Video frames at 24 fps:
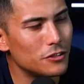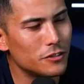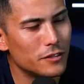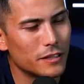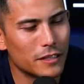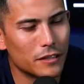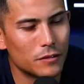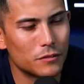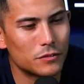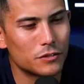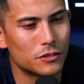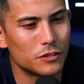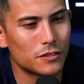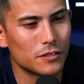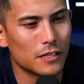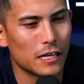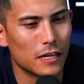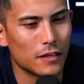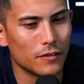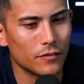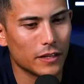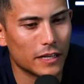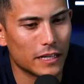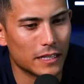you think it was just
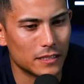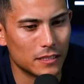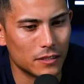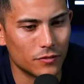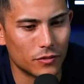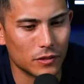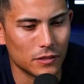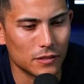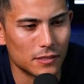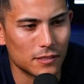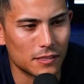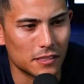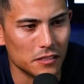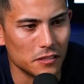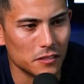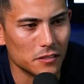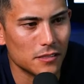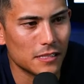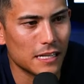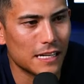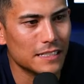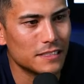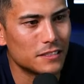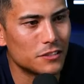kind of like a different skill
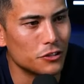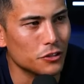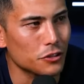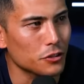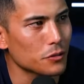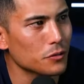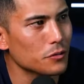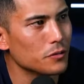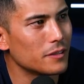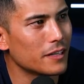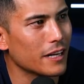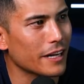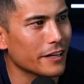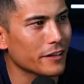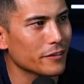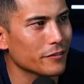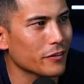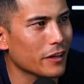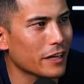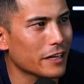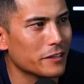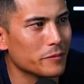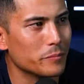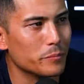set too, kind of
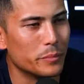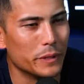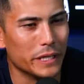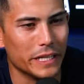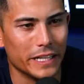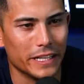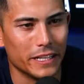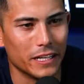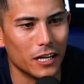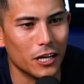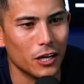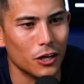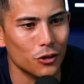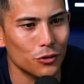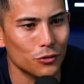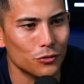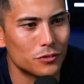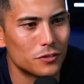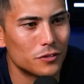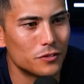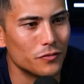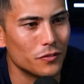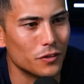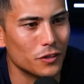like being a
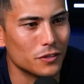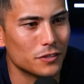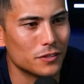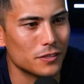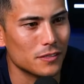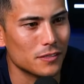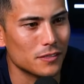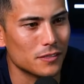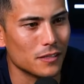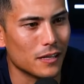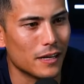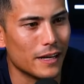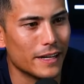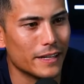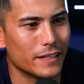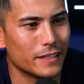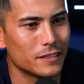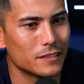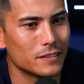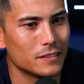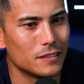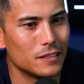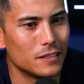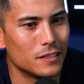host versus like
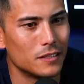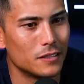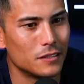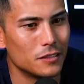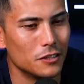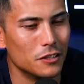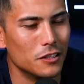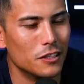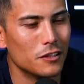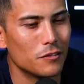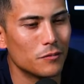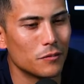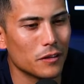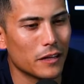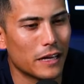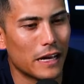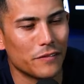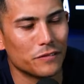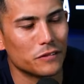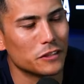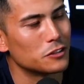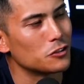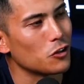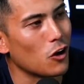you didn't really
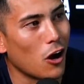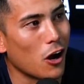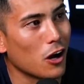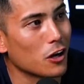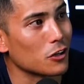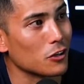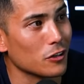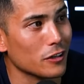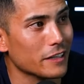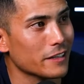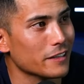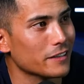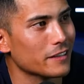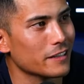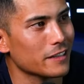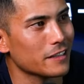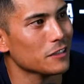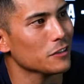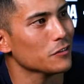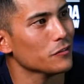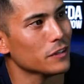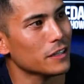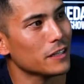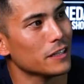have to mm. talk or anything in
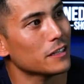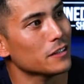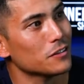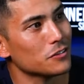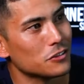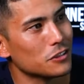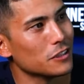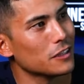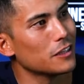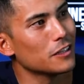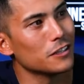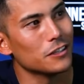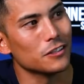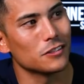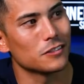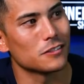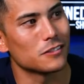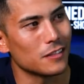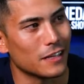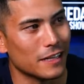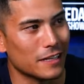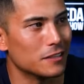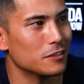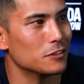yeah. your videos. You know, you're
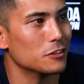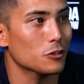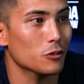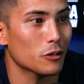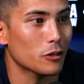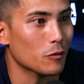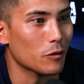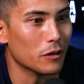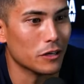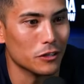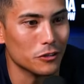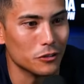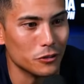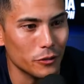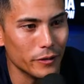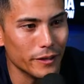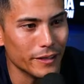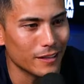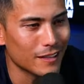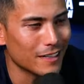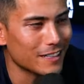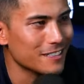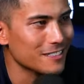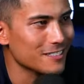just like doing what you're
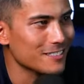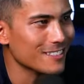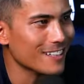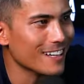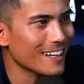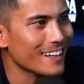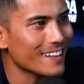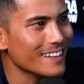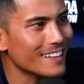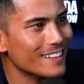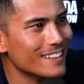doing, like you said.